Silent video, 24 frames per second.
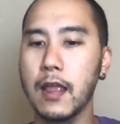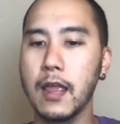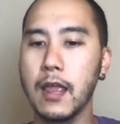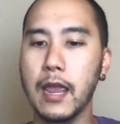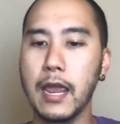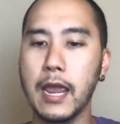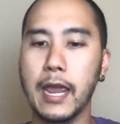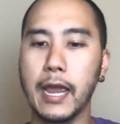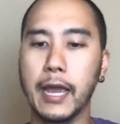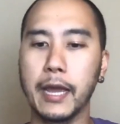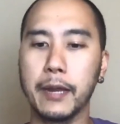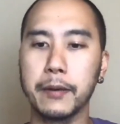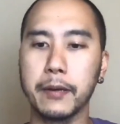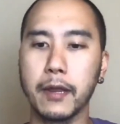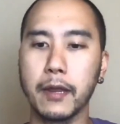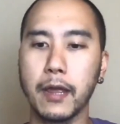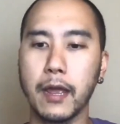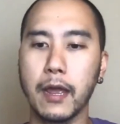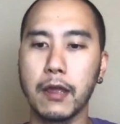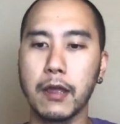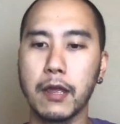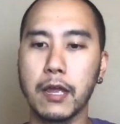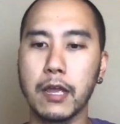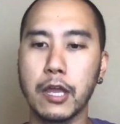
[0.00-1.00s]
And
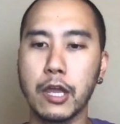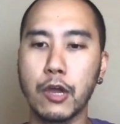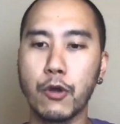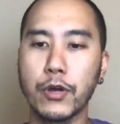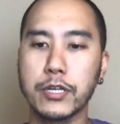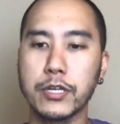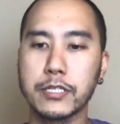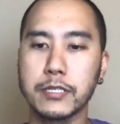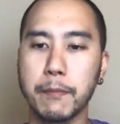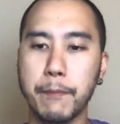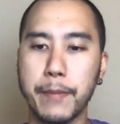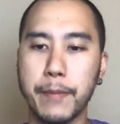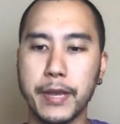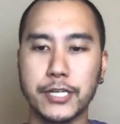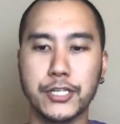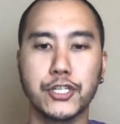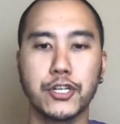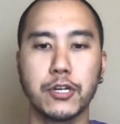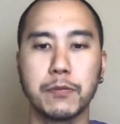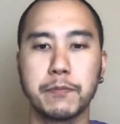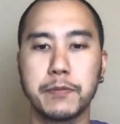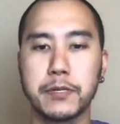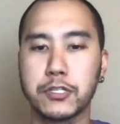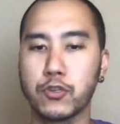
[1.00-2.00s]
it was a mixture
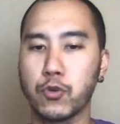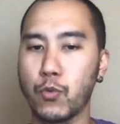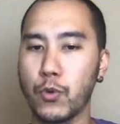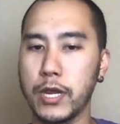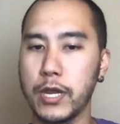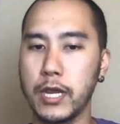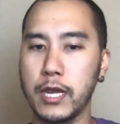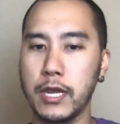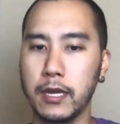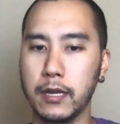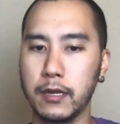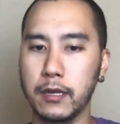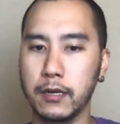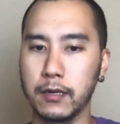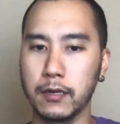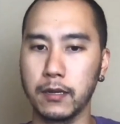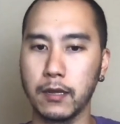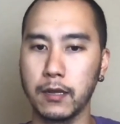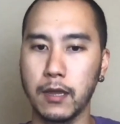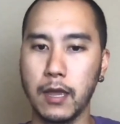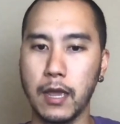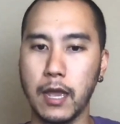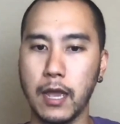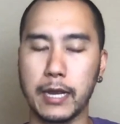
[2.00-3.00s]
between
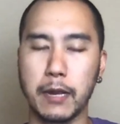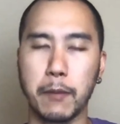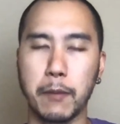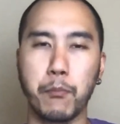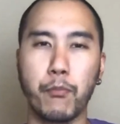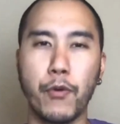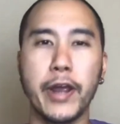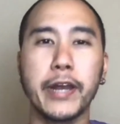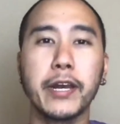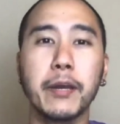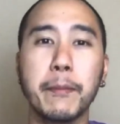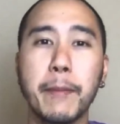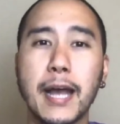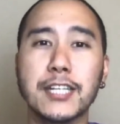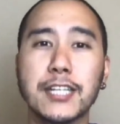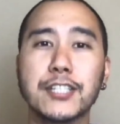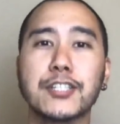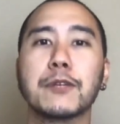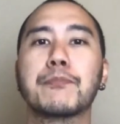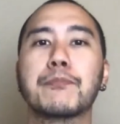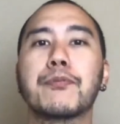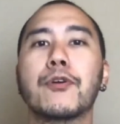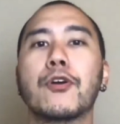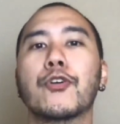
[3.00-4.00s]
like a brand ambassador
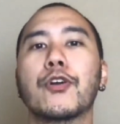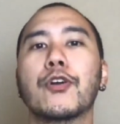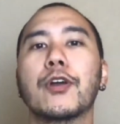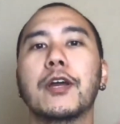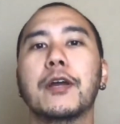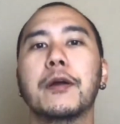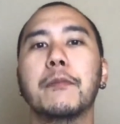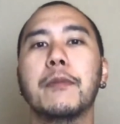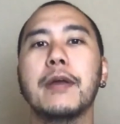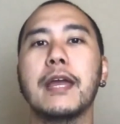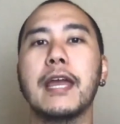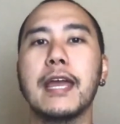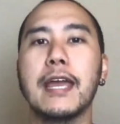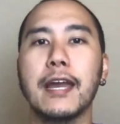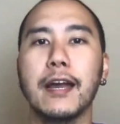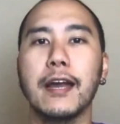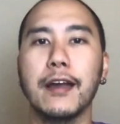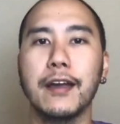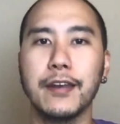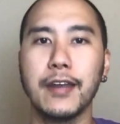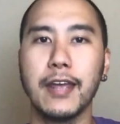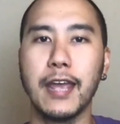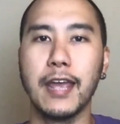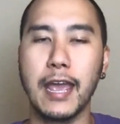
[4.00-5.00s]
program
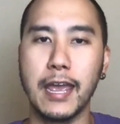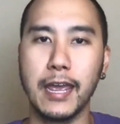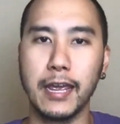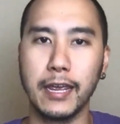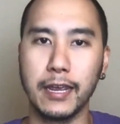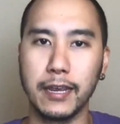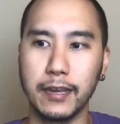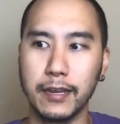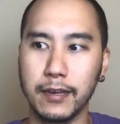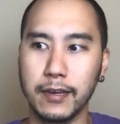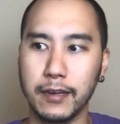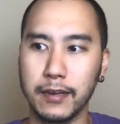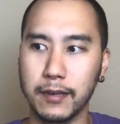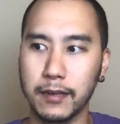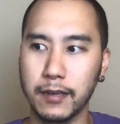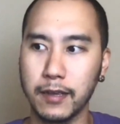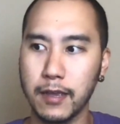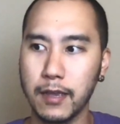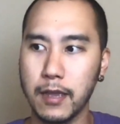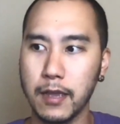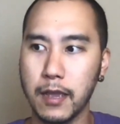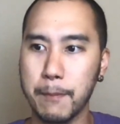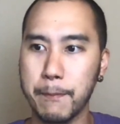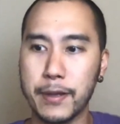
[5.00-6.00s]
and a
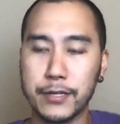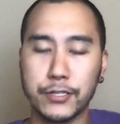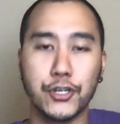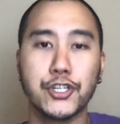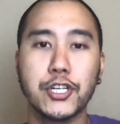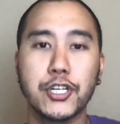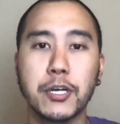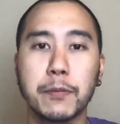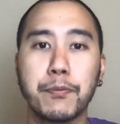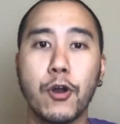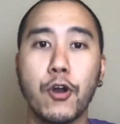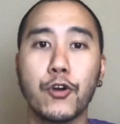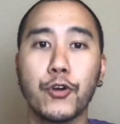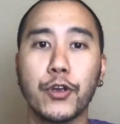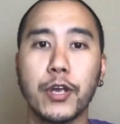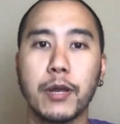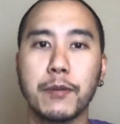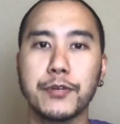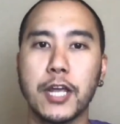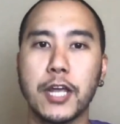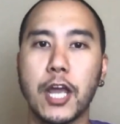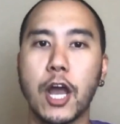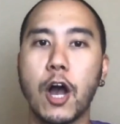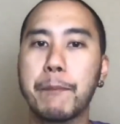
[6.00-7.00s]
mentorship program
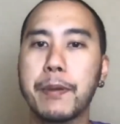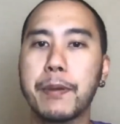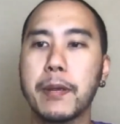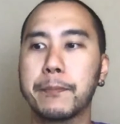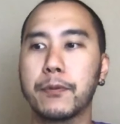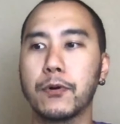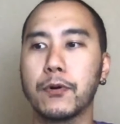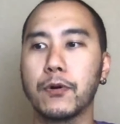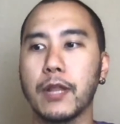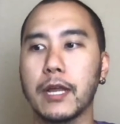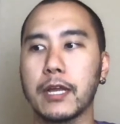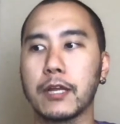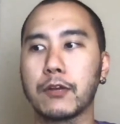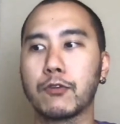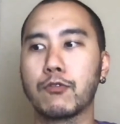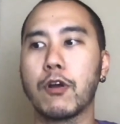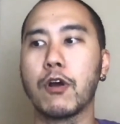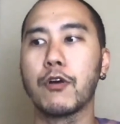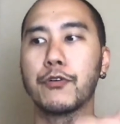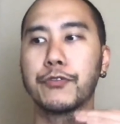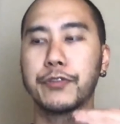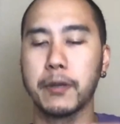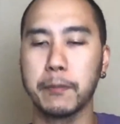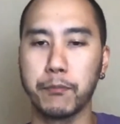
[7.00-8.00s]
to help people like
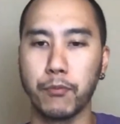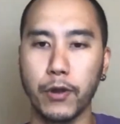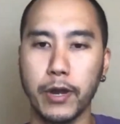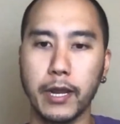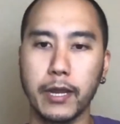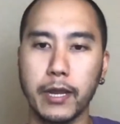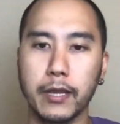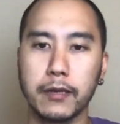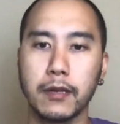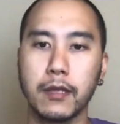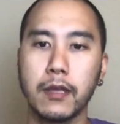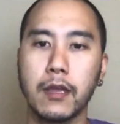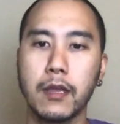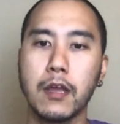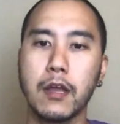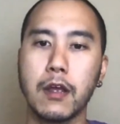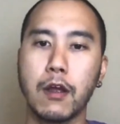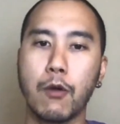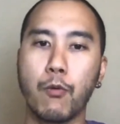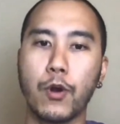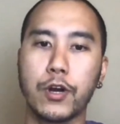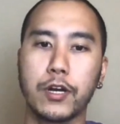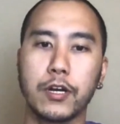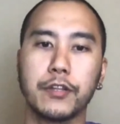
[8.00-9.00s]
growing their brand,
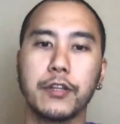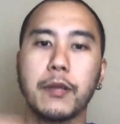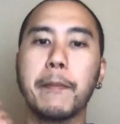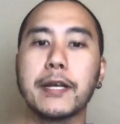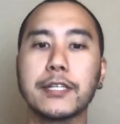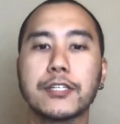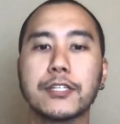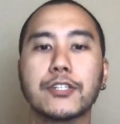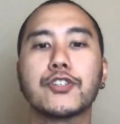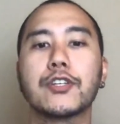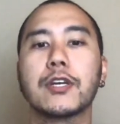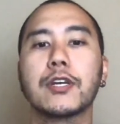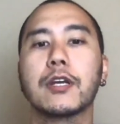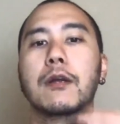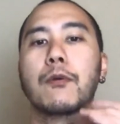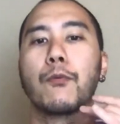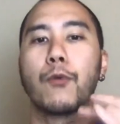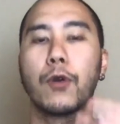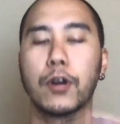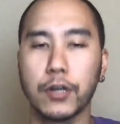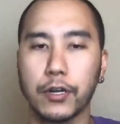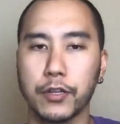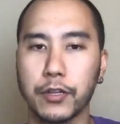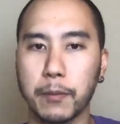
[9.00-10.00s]
working on their messaging and
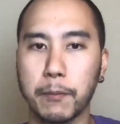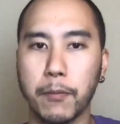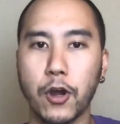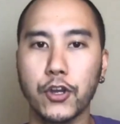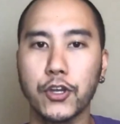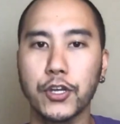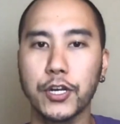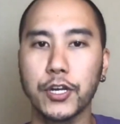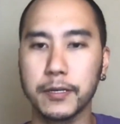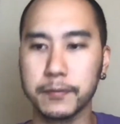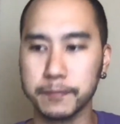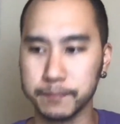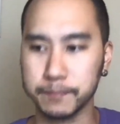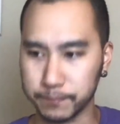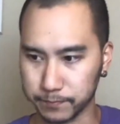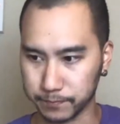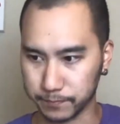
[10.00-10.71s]
working on their marketing,